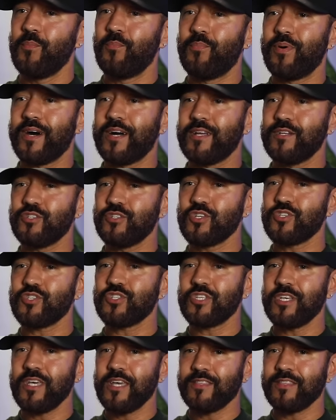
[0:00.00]
But
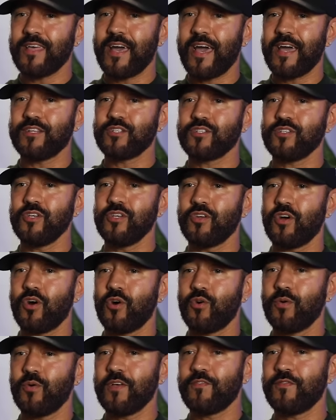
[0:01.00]
just seeing that, you
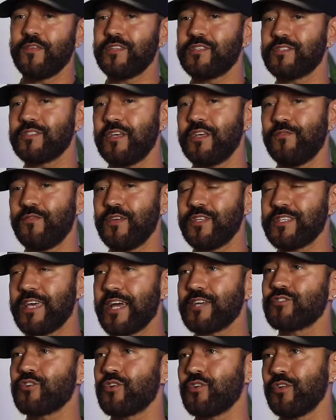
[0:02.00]
know, if it's if it's
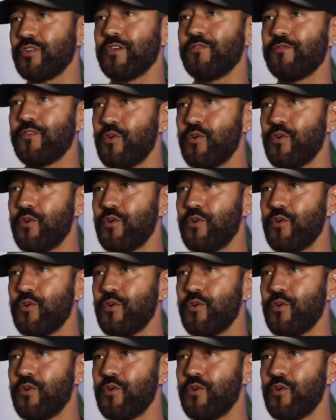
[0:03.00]
externally